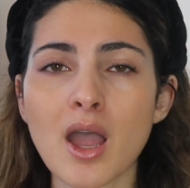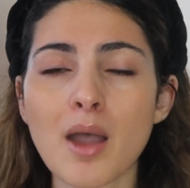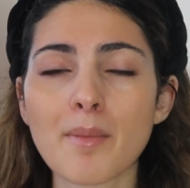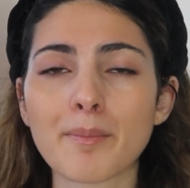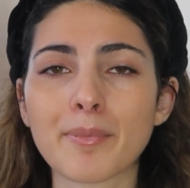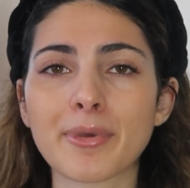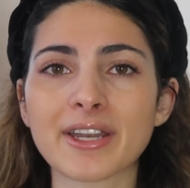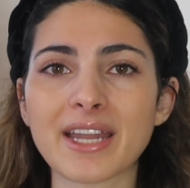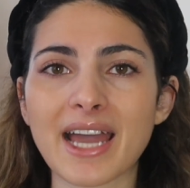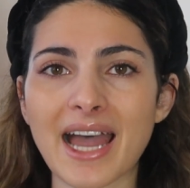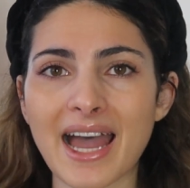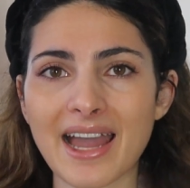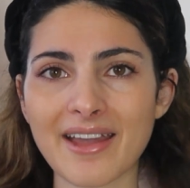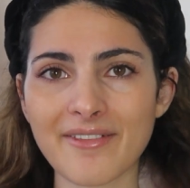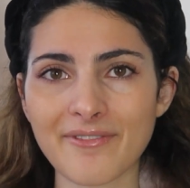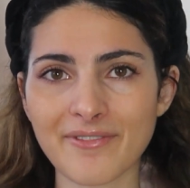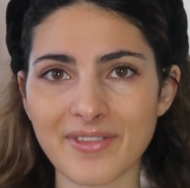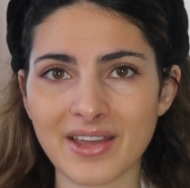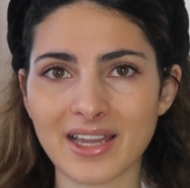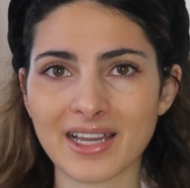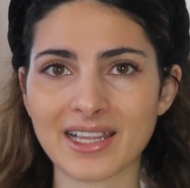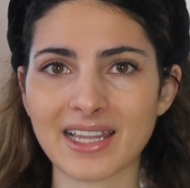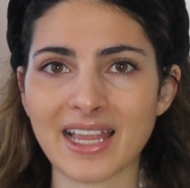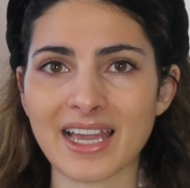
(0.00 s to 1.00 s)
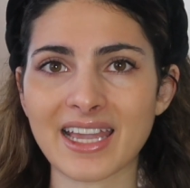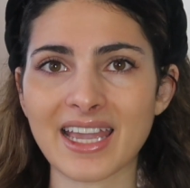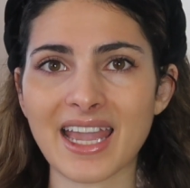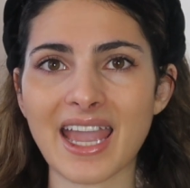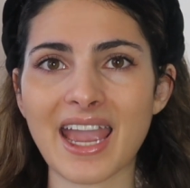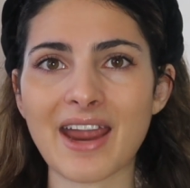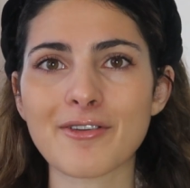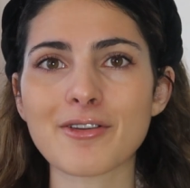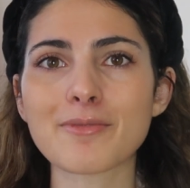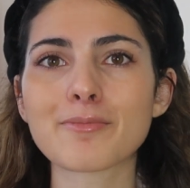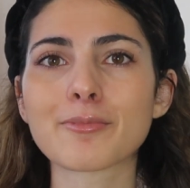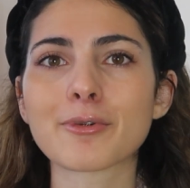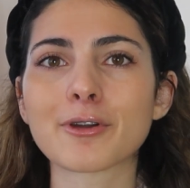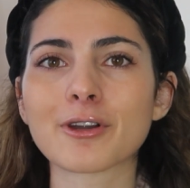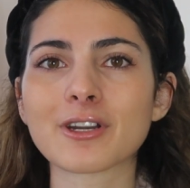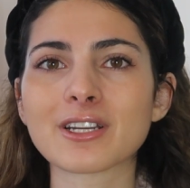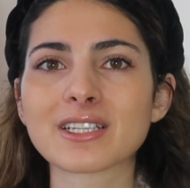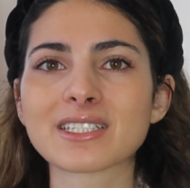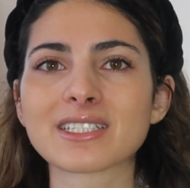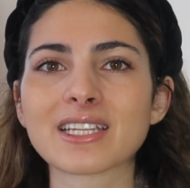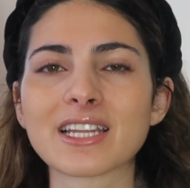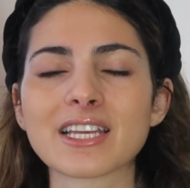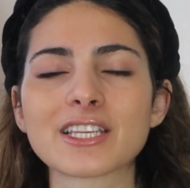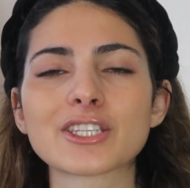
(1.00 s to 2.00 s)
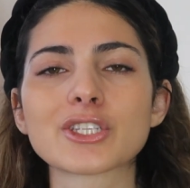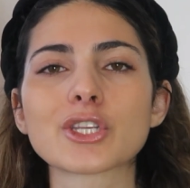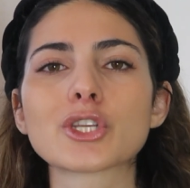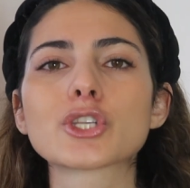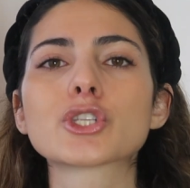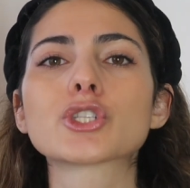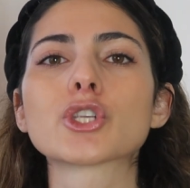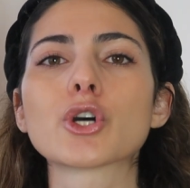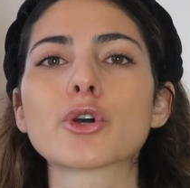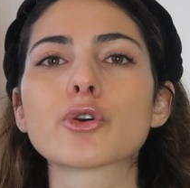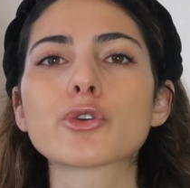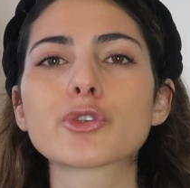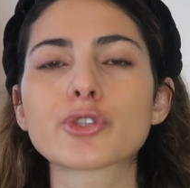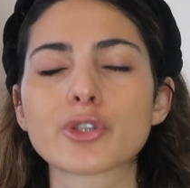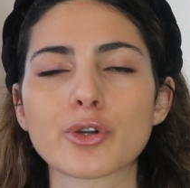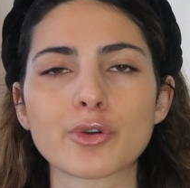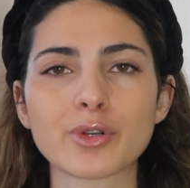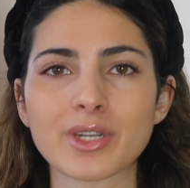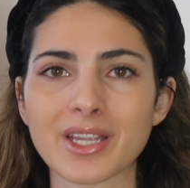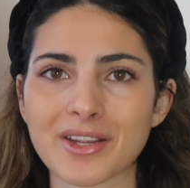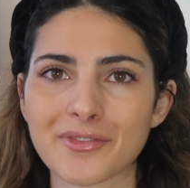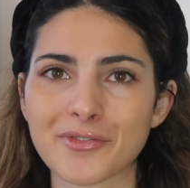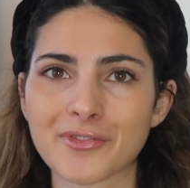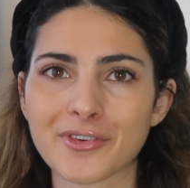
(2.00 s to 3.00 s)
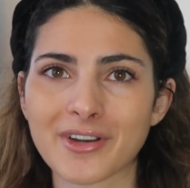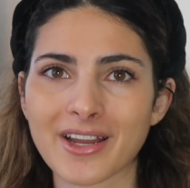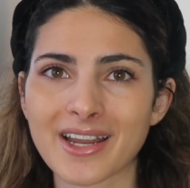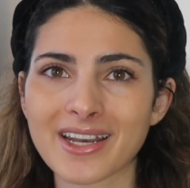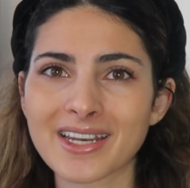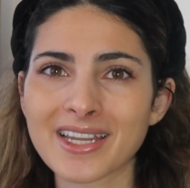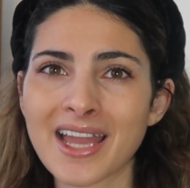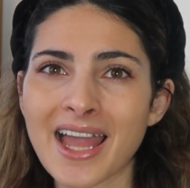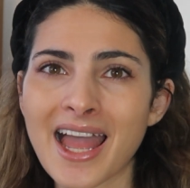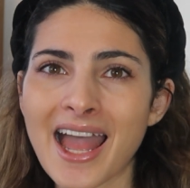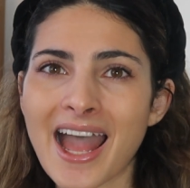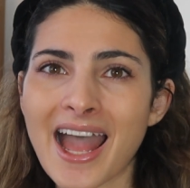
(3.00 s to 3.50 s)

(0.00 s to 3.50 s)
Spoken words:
but I think like every person is so different,